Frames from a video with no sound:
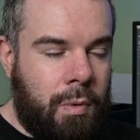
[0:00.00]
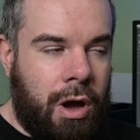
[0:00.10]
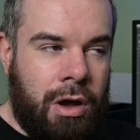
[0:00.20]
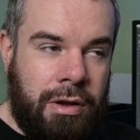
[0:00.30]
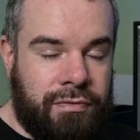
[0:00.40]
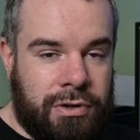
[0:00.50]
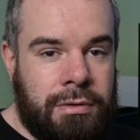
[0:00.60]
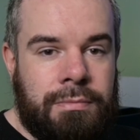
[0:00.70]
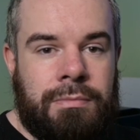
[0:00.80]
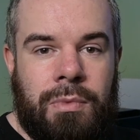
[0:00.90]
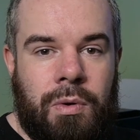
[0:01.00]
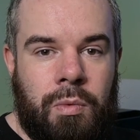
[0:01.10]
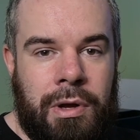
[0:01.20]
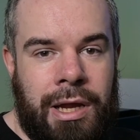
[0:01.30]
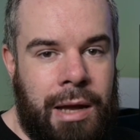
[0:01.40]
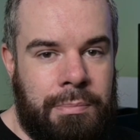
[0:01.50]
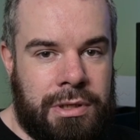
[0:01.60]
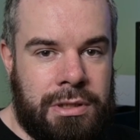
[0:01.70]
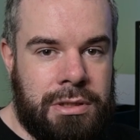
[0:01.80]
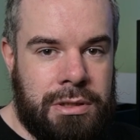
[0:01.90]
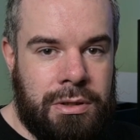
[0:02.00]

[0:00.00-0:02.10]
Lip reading: However, what happened